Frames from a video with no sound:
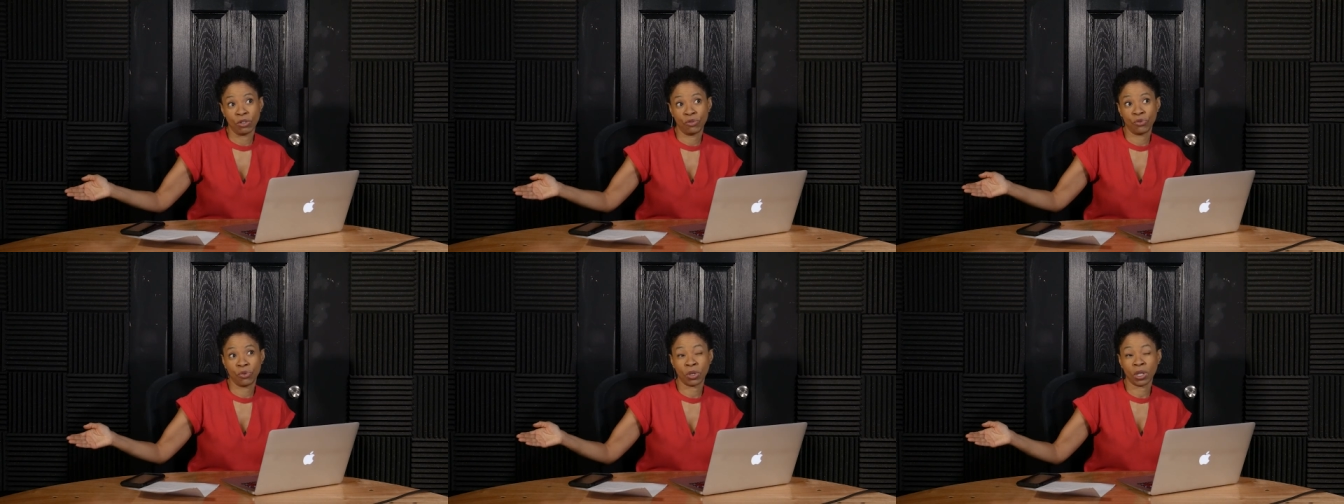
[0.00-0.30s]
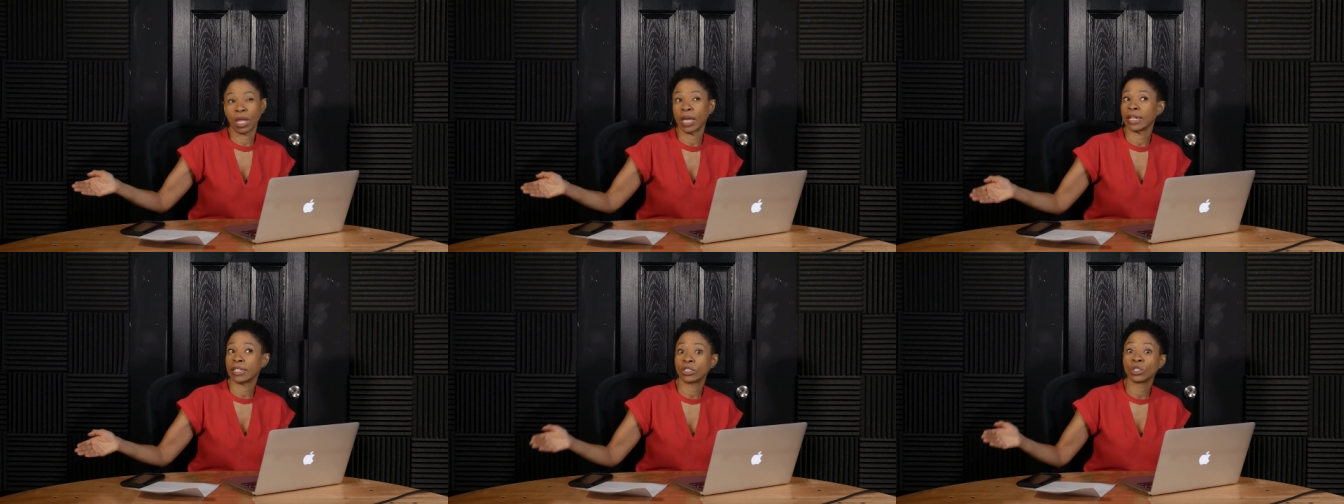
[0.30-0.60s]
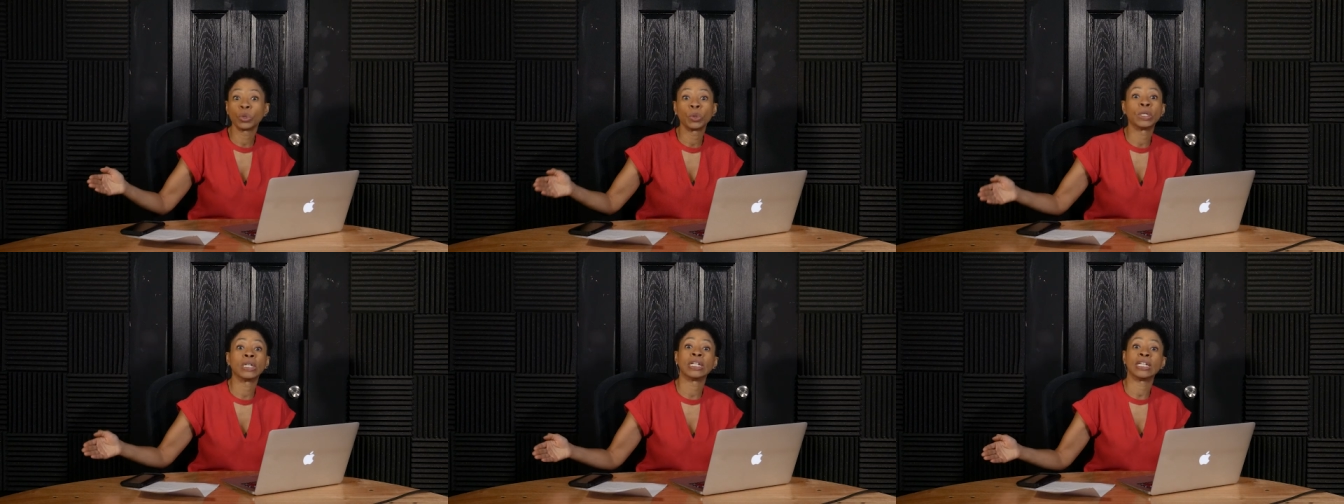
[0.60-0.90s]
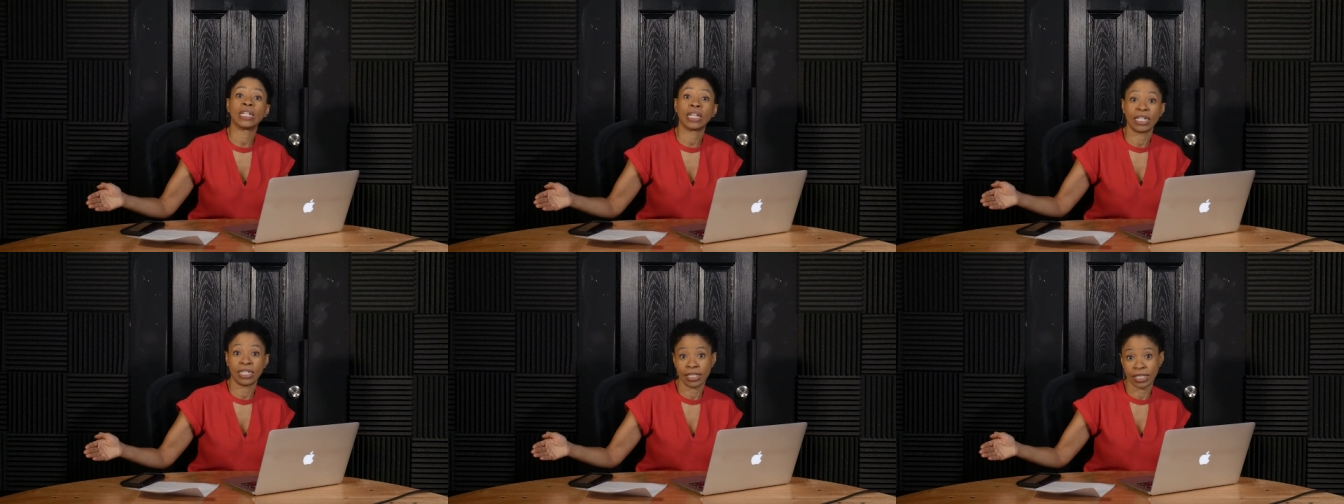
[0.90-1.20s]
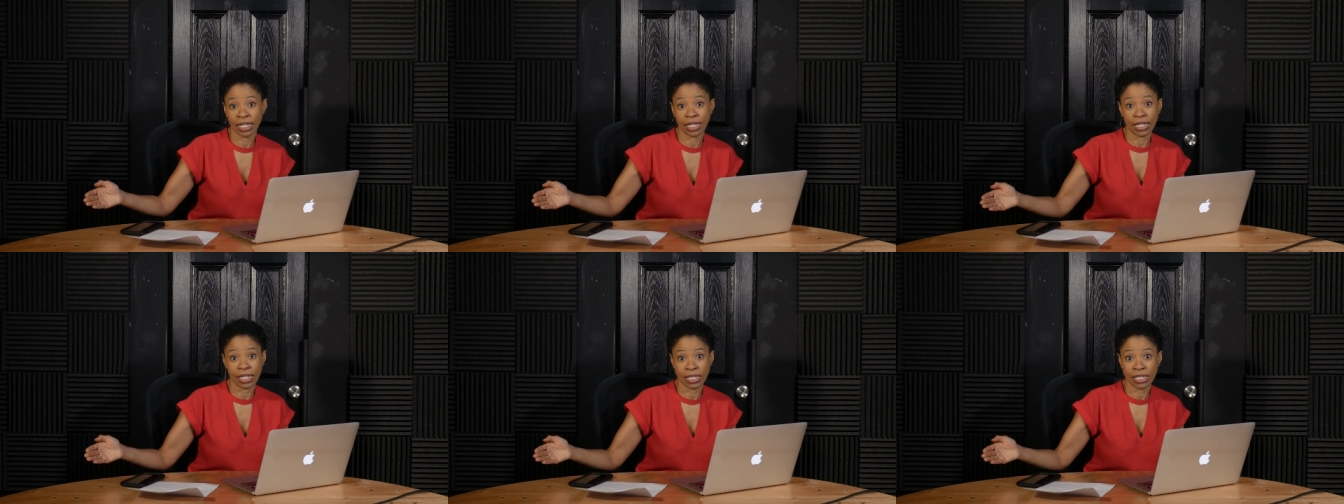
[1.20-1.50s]
for like 28
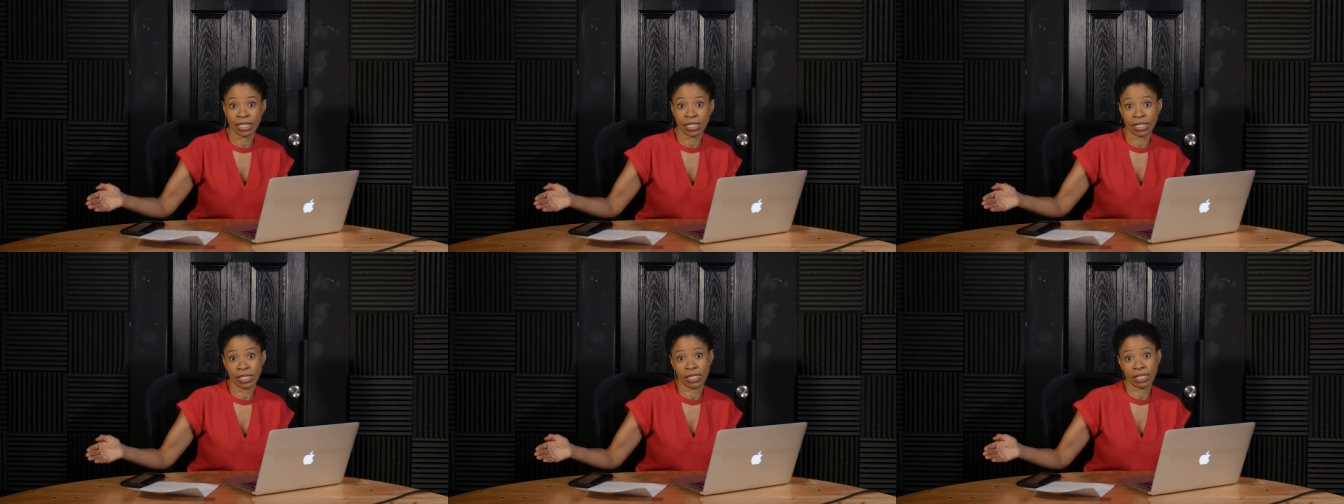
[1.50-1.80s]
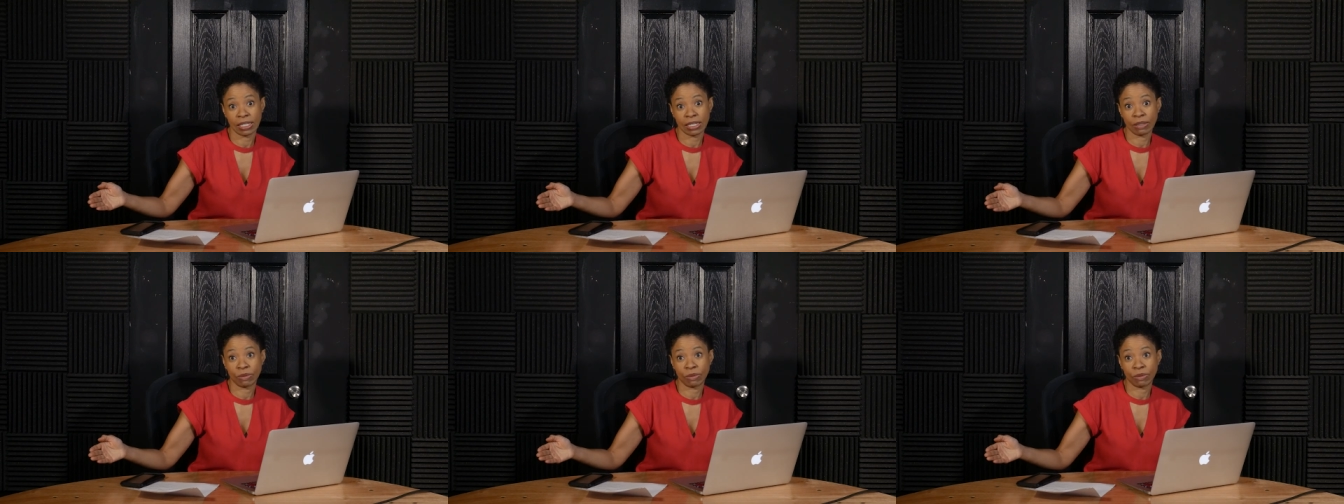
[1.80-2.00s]
days.